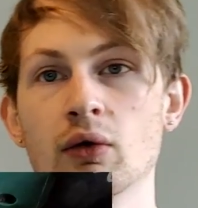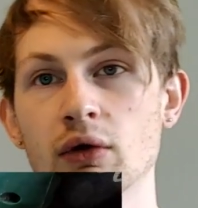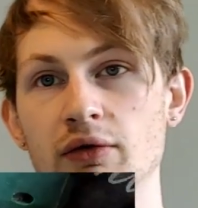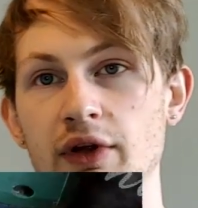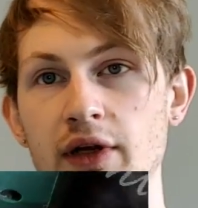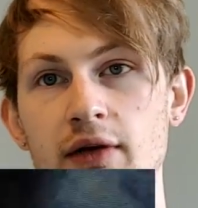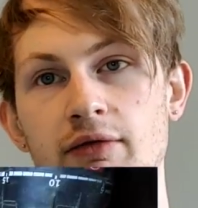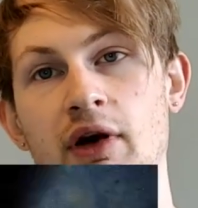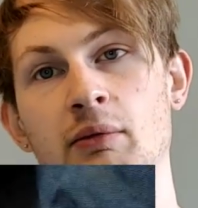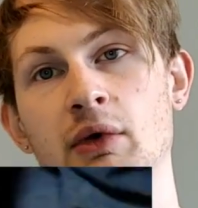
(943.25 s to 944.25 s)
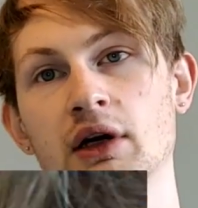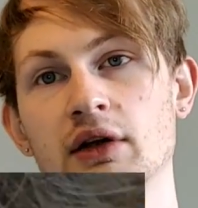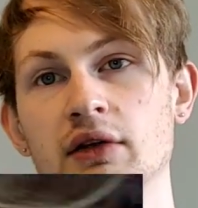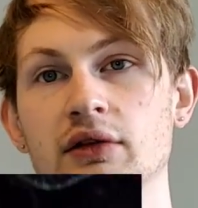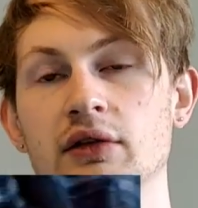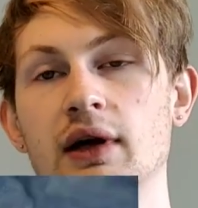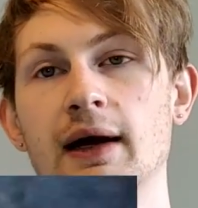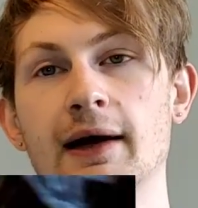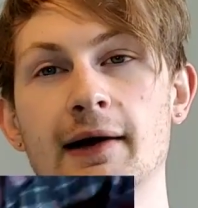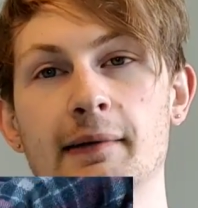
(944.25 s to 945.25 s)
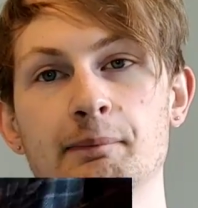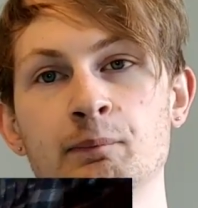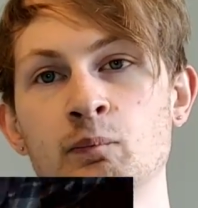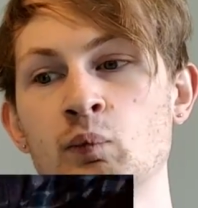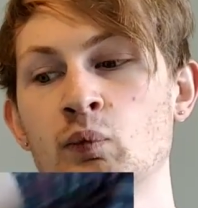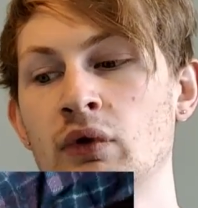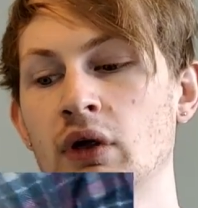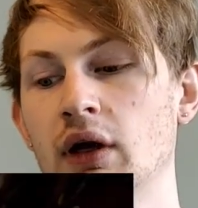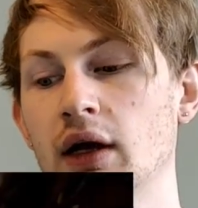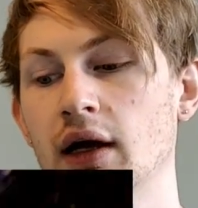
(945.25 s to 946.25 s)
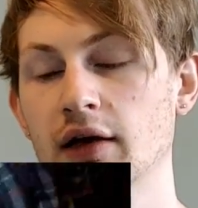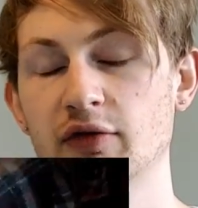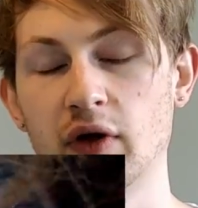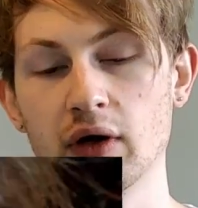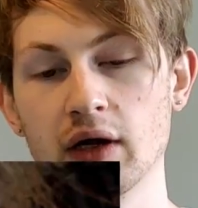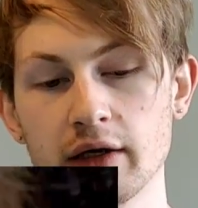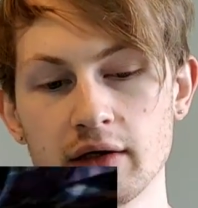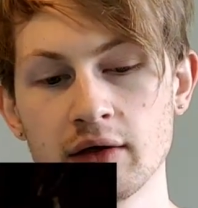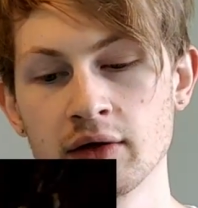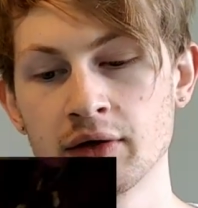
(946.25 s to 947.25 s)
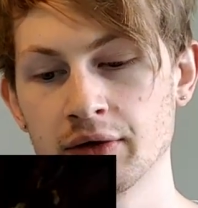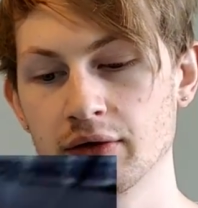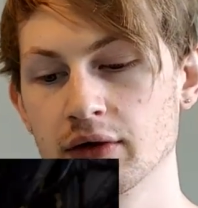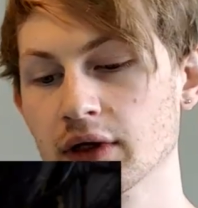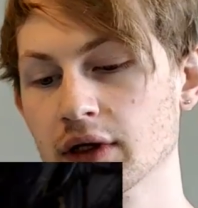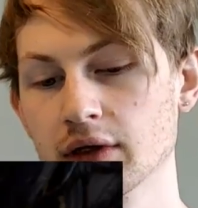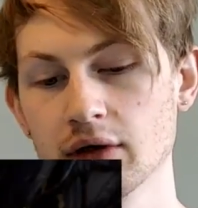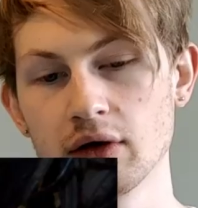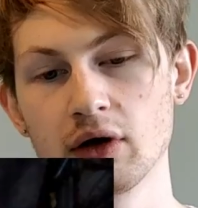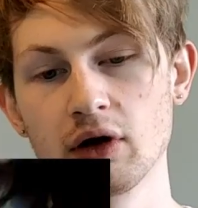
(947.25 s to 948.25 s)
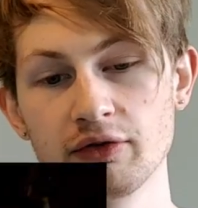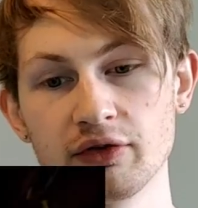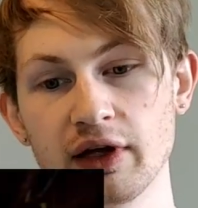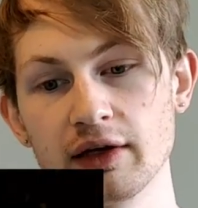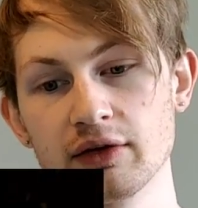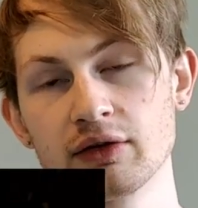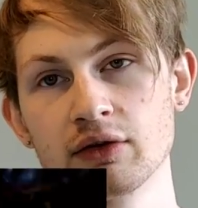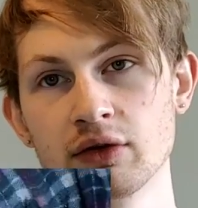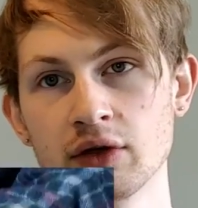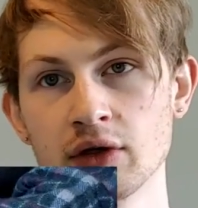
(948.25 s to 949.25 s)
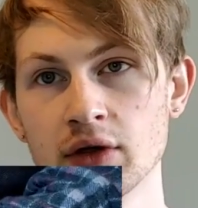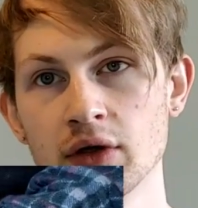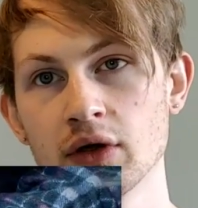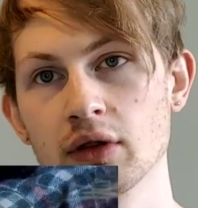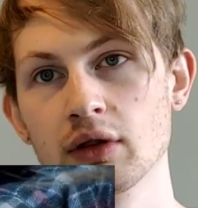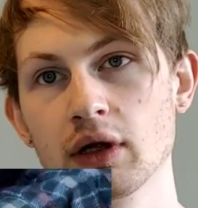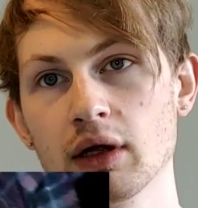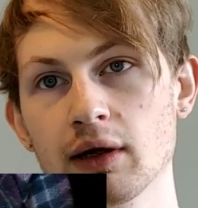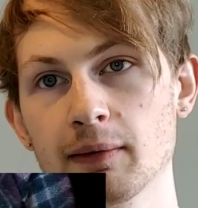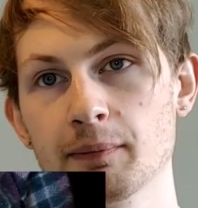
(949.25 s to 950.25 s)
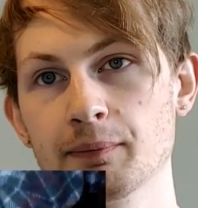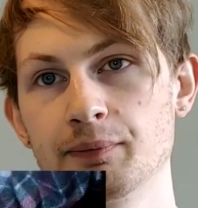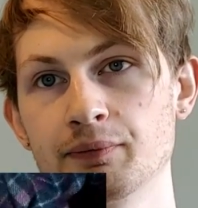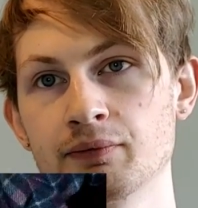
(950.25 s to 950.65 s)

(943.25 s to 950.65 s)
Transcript: all of the fret markers. Um, and I felt like the offset um,